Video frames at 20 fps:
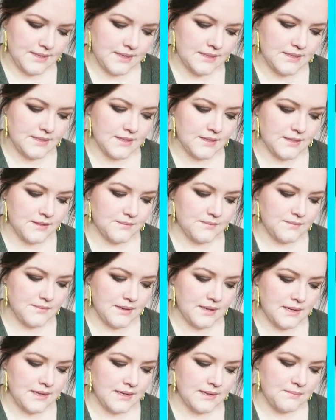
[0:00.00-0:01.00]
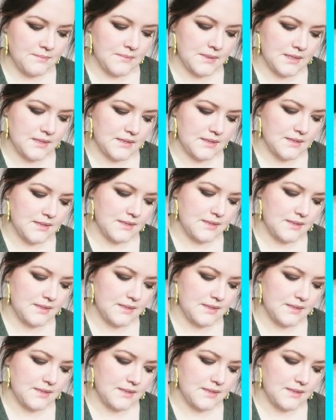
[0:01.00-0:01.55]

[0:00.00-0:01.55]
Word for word: I don't know. I'm